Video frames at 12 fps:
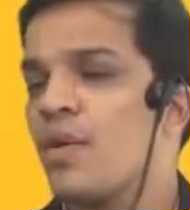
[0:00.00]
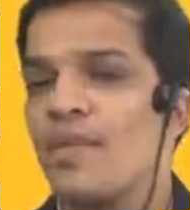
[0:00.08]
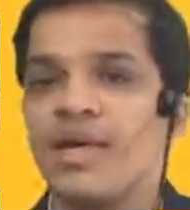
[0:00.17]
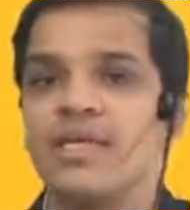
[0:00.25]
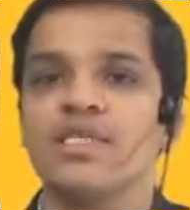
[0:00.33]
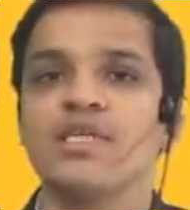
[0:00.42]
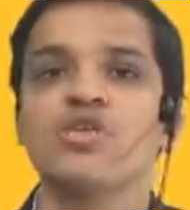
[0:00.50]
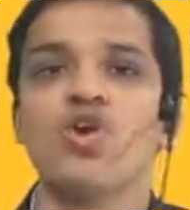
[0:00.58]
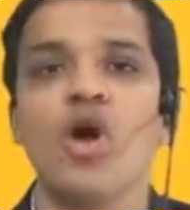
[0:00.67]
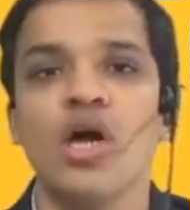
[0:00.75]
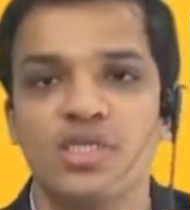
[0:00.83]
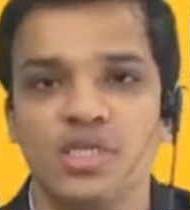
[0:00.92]
but it is a
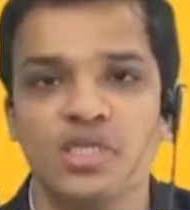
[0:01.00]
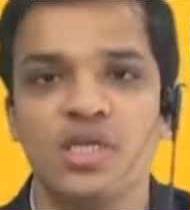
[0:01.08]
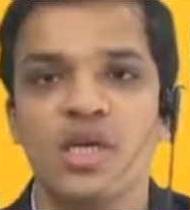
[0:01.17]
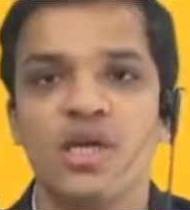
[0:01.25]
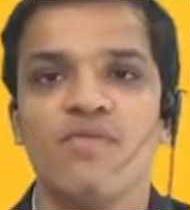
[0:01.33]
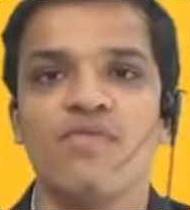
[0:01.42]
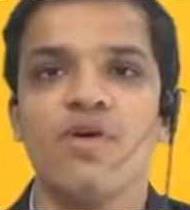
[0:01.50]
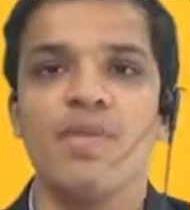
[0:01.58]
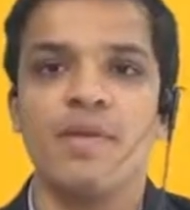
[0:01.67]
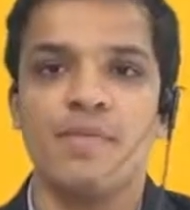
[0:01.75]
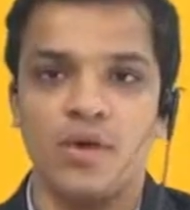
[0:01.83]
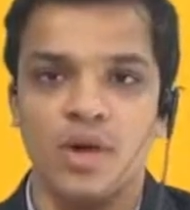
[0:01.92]
cost for
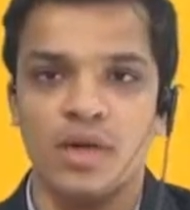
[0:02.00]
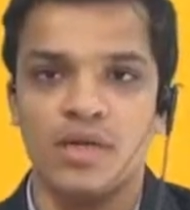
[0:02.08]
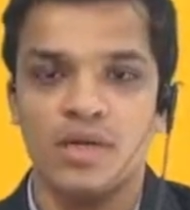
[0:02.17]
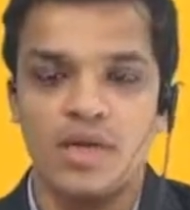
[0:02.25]
my product,